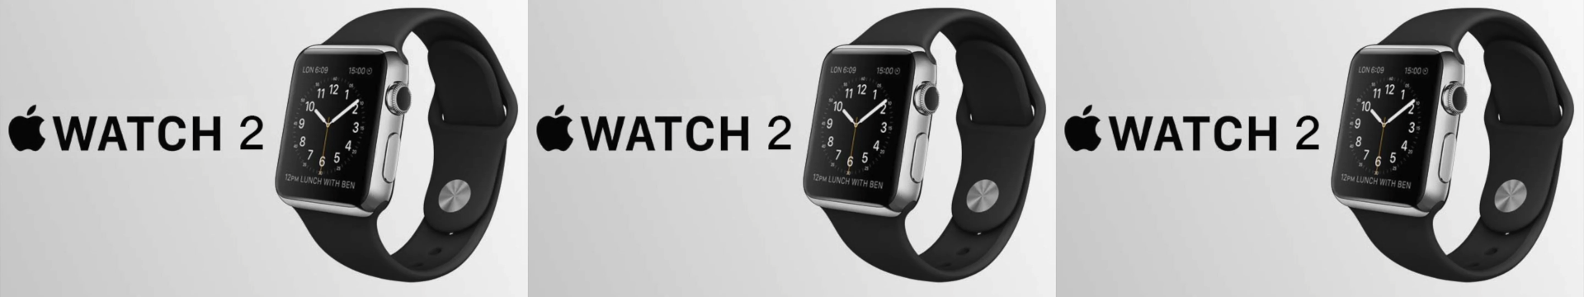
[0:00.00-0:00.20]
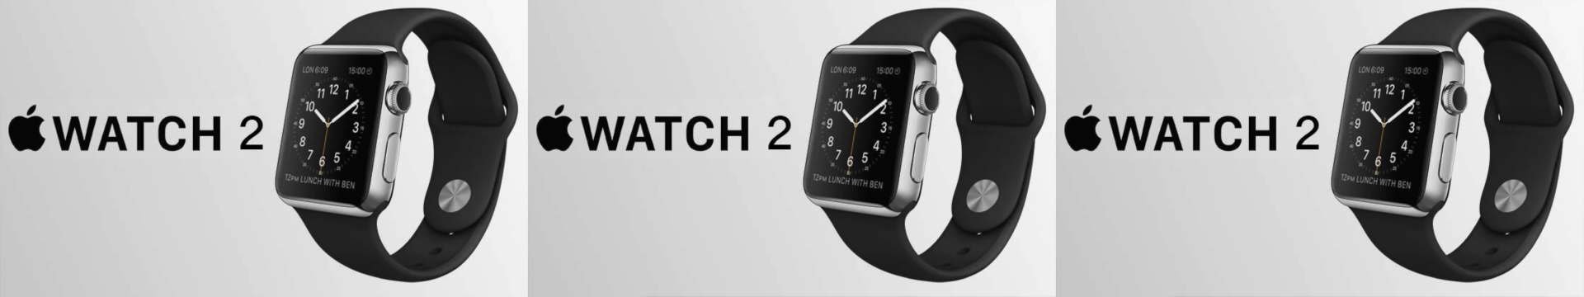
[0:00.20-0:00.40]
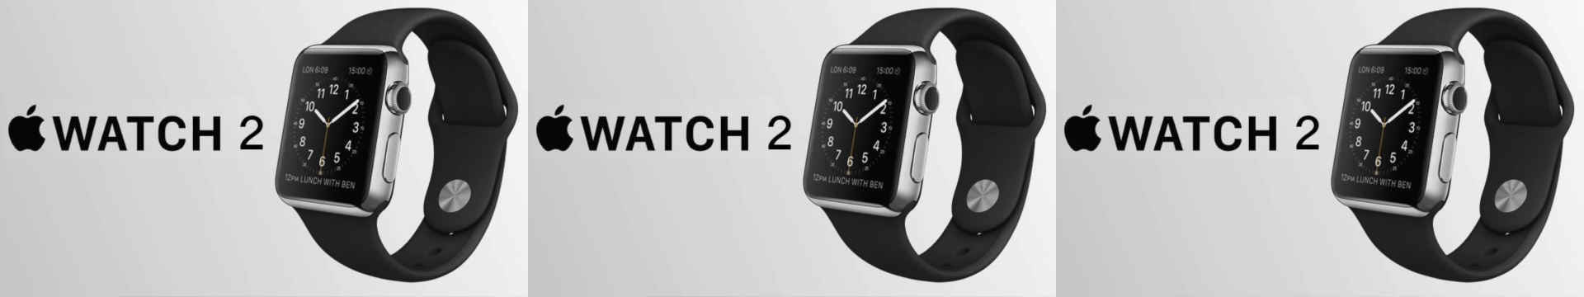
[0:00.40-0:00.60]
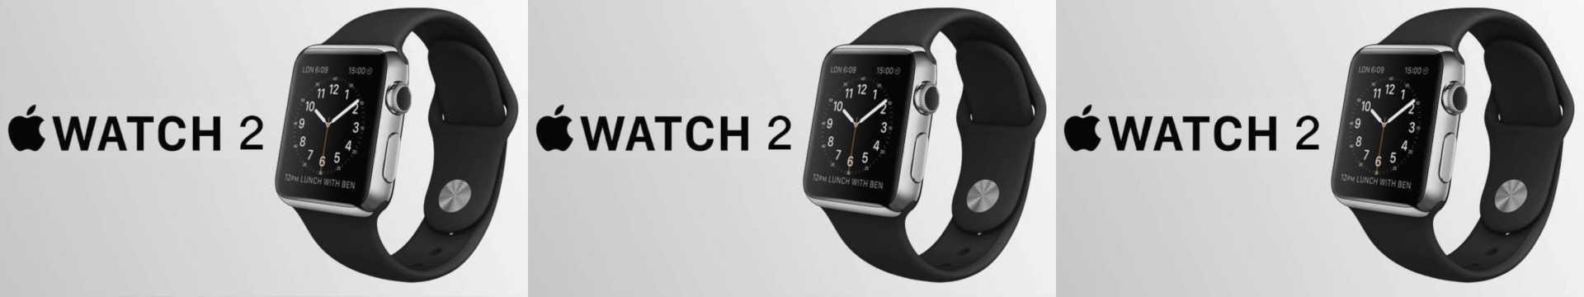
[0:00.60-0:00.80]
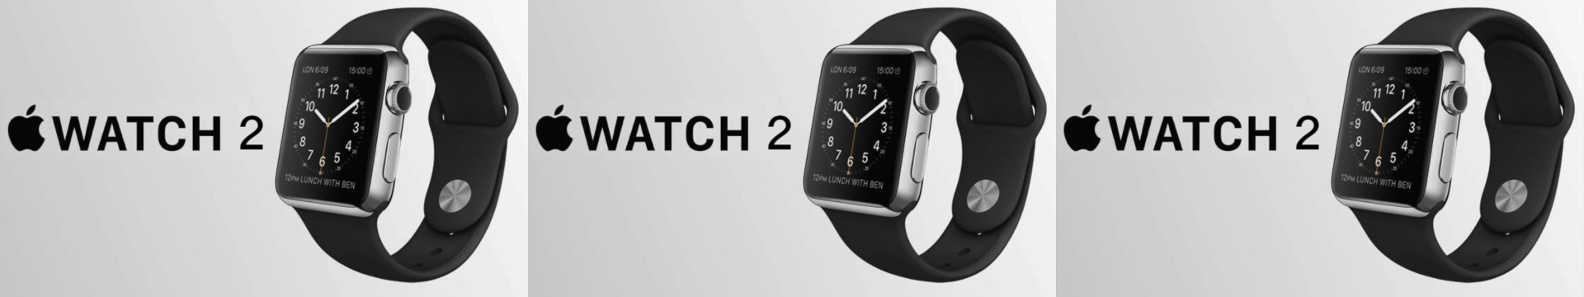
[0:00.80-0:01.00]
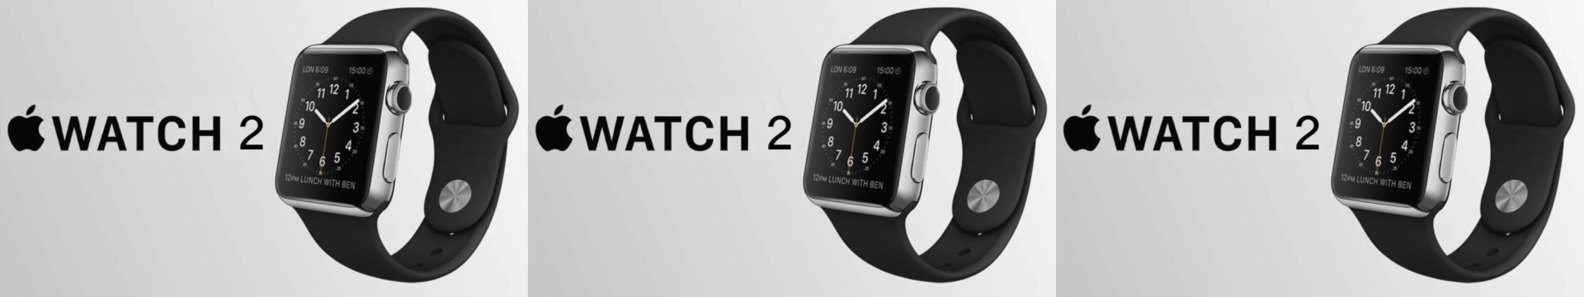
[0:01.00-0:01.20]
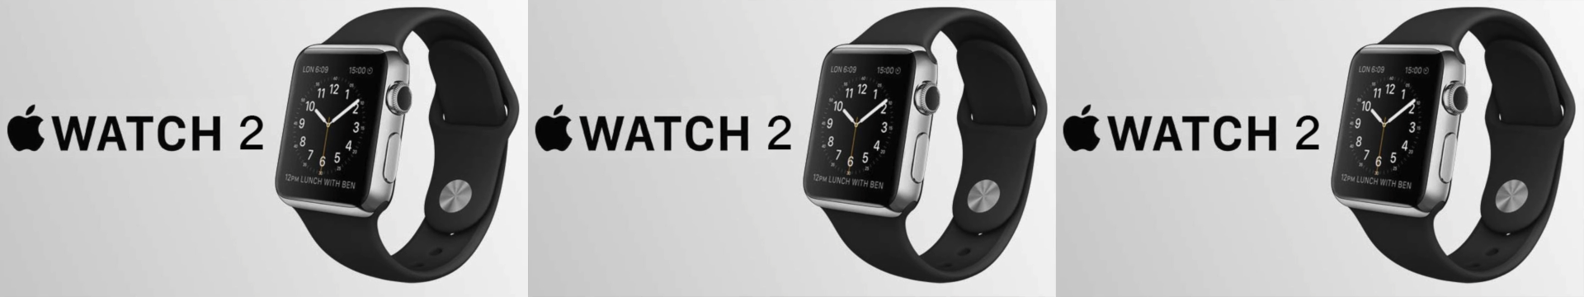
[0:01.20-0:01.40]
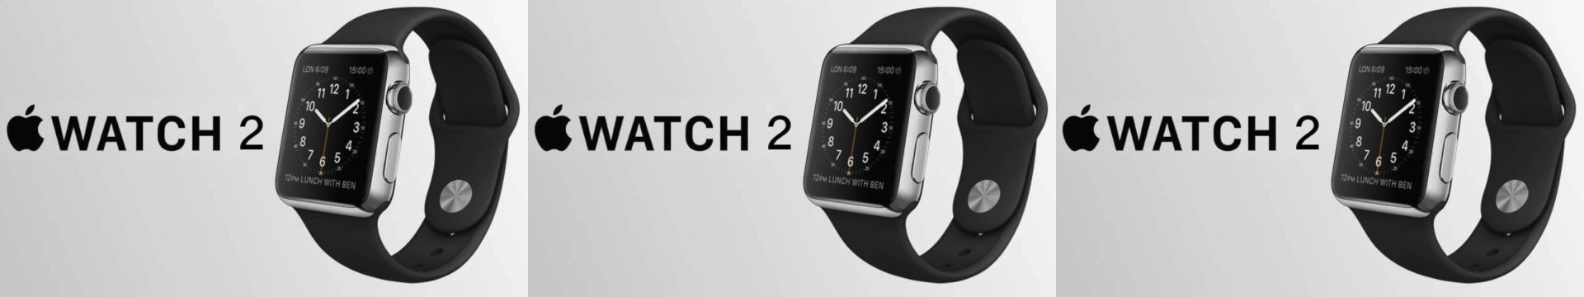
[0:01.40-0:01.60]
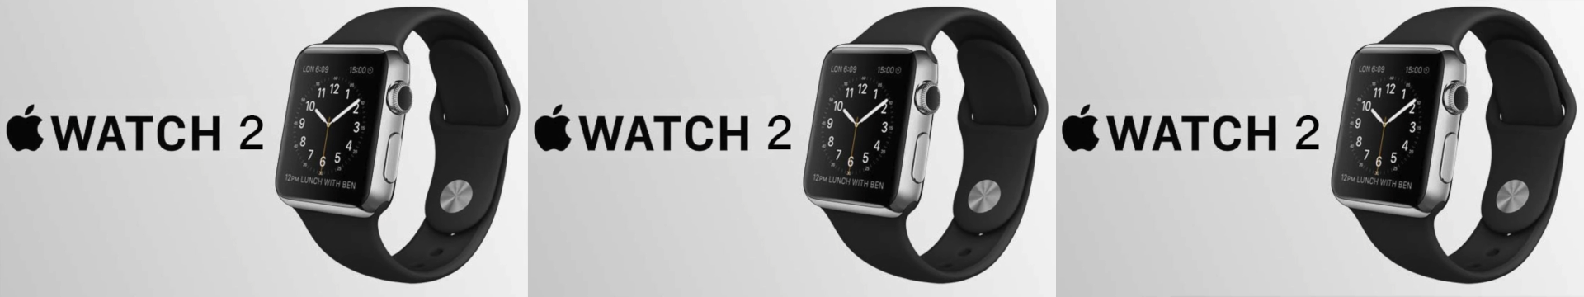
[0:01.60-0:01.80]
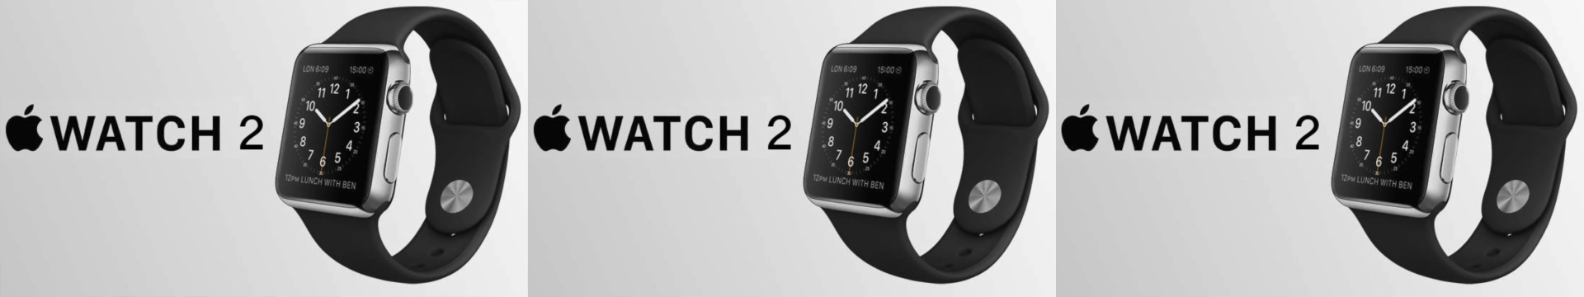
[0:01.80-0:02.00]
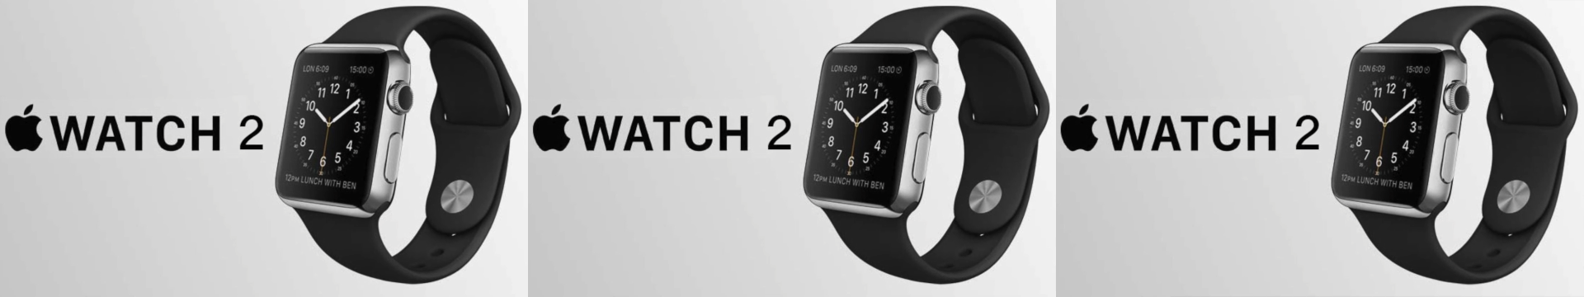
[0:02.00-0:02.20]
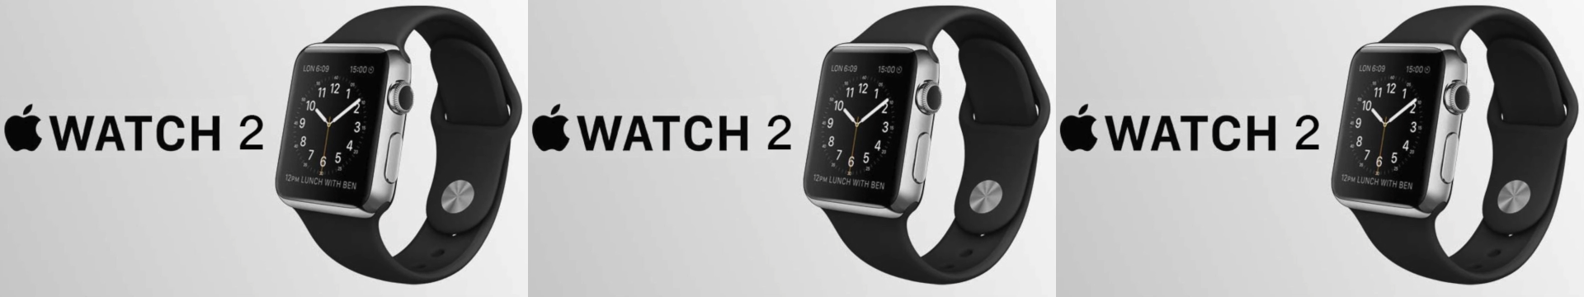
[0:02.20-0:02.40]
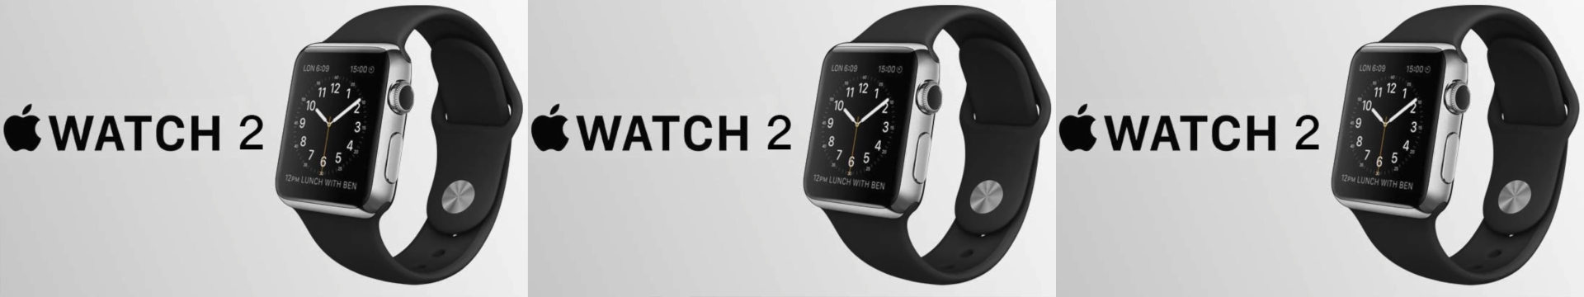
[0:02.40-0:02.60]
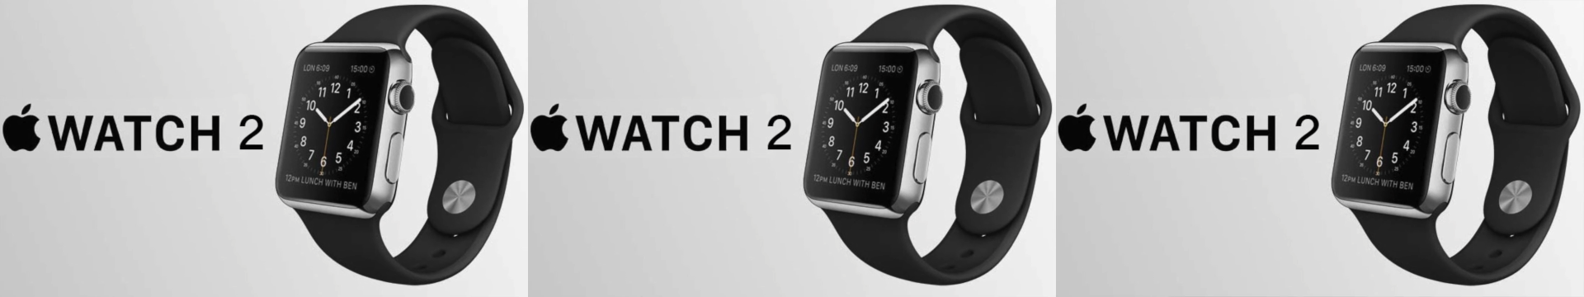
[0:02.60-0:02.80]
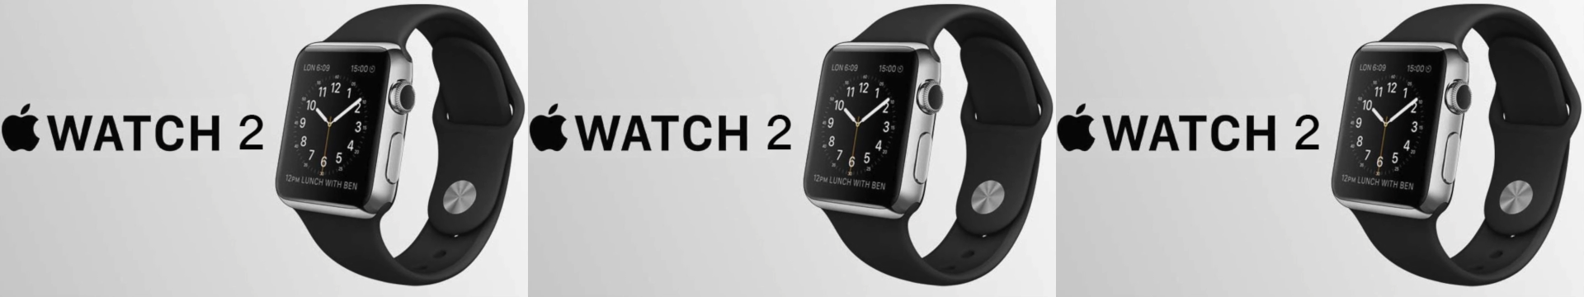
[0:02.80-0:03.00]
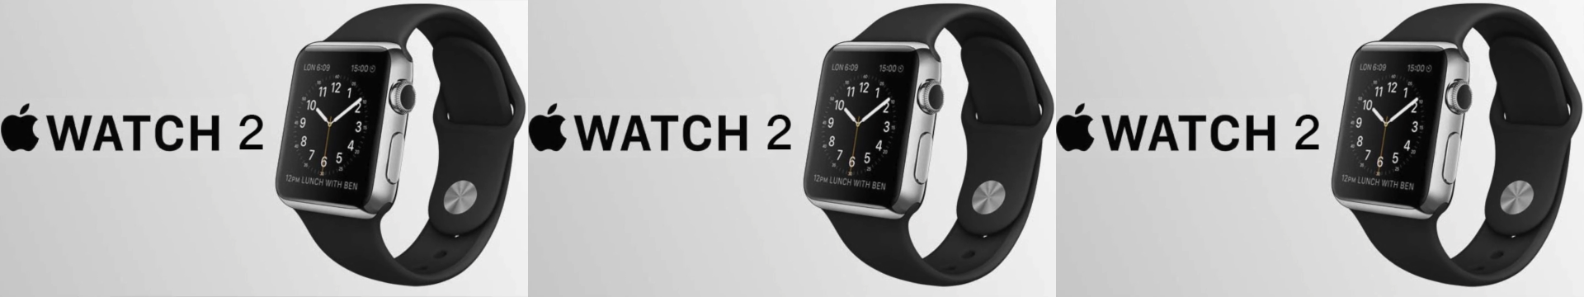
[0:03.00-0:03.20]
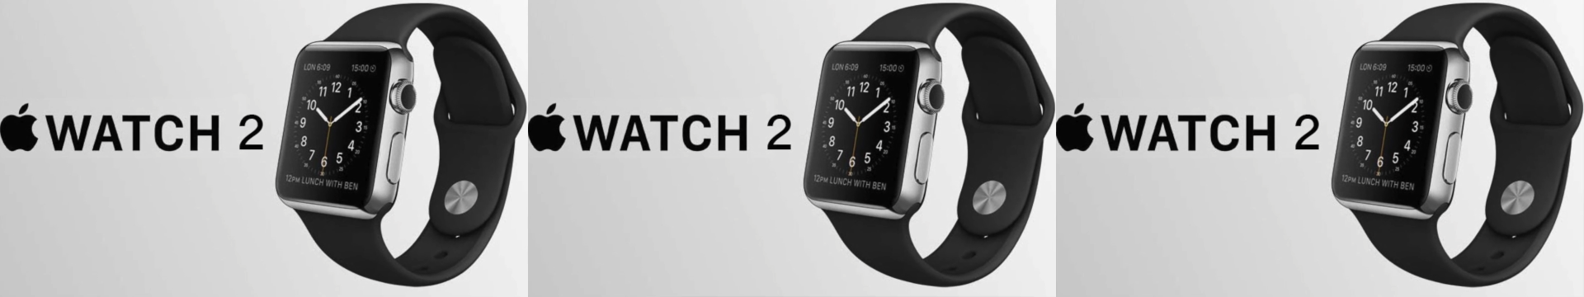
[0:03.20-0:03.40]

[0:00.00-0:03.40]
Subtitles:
Nobody's mouth can be seen.